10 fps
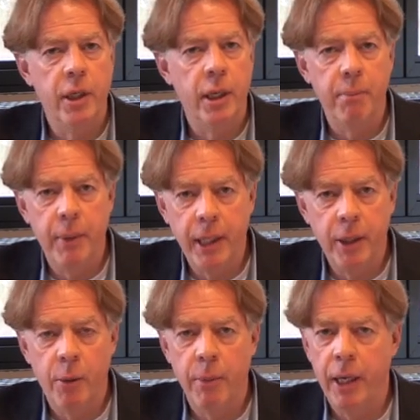in many
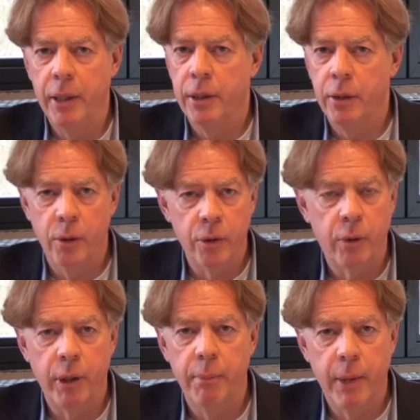domains and
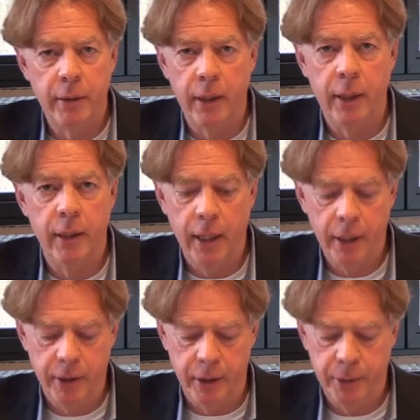also in
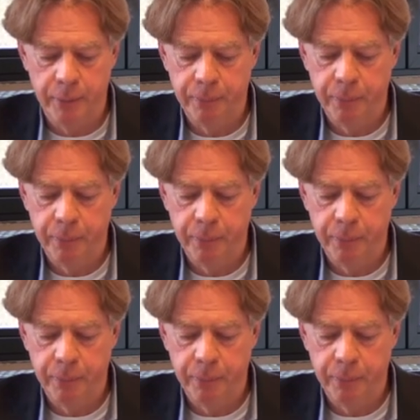meta-analysis.